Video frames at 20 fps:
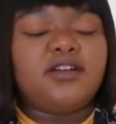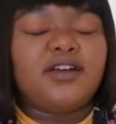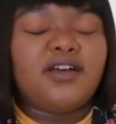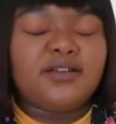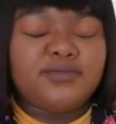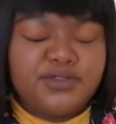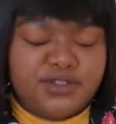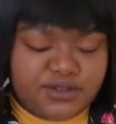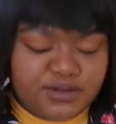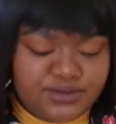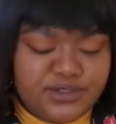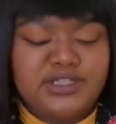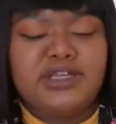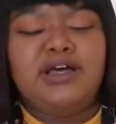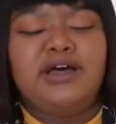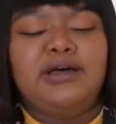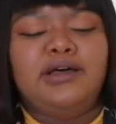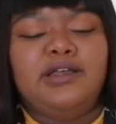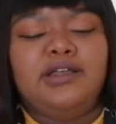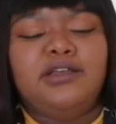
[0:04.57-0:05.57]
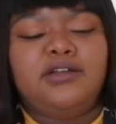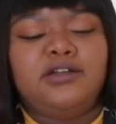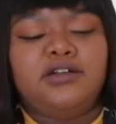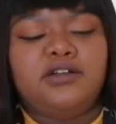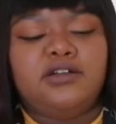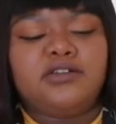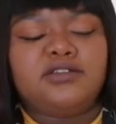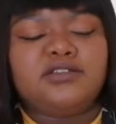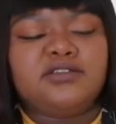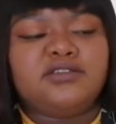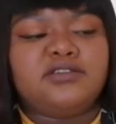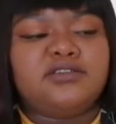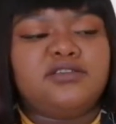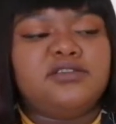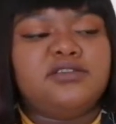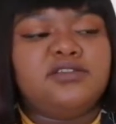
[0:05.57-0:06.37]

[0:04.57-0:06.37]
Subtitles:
I'm so tired.